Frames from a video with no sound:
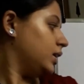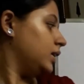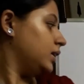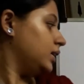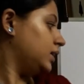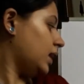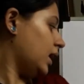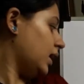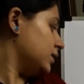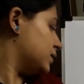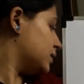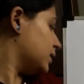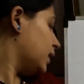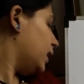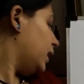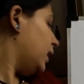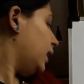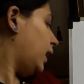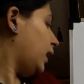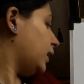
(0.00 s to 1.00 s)
Yes.
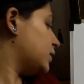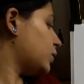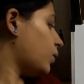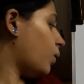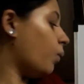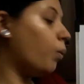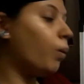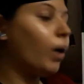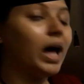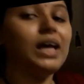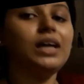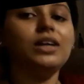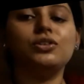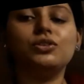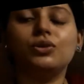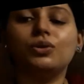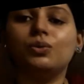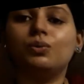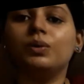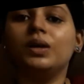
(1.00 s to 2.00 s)
Next, why
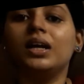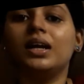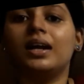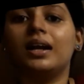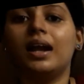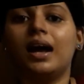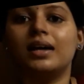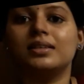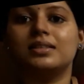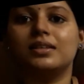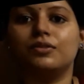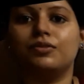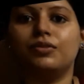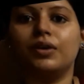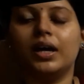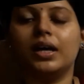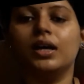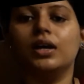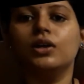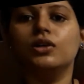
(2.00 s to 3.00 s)
should we
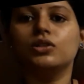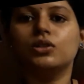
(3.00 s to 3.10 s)
classify?